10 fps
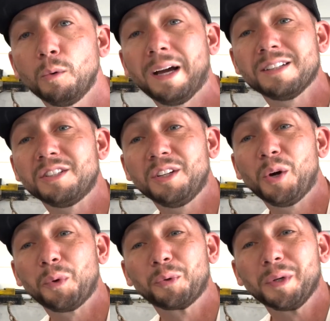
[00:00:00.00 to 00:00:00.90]
As you
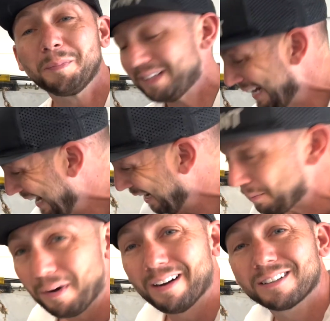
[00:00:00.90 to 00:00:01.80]
know, we ripped the air
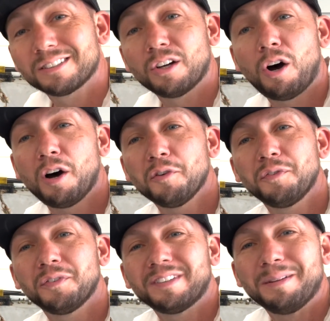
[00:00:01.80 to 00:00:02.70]
box off
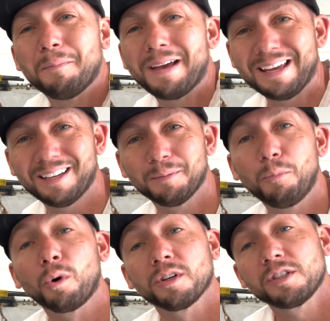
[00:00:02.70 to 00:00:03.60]
to make more